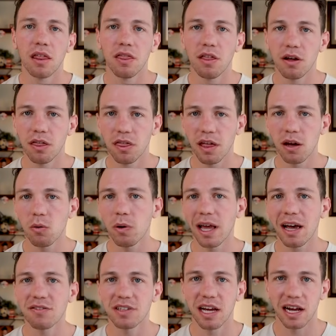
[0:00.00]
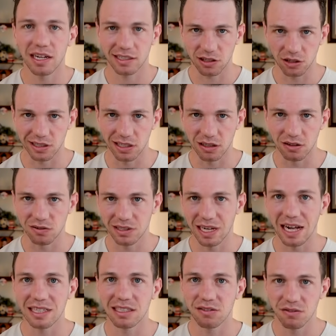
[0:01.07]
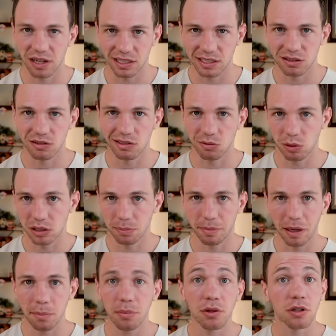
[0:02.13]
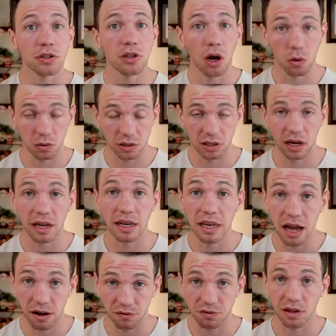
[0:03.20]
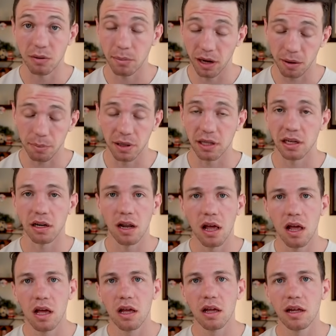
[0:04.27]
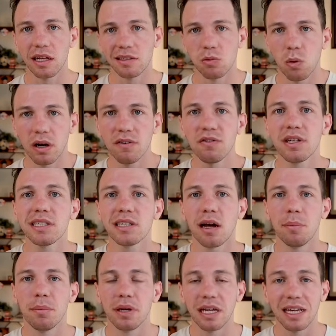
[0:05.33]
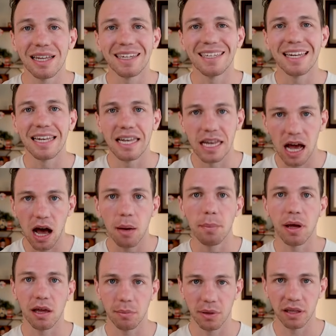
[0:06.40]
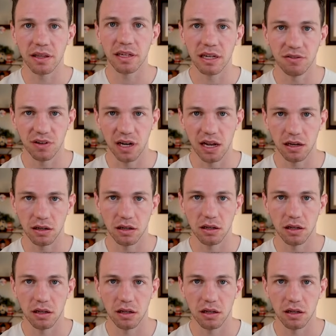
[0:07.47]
The thing we have to ask ourselves as investors, which people don't enough in my opinion, is what if this company did not pay me the dividend?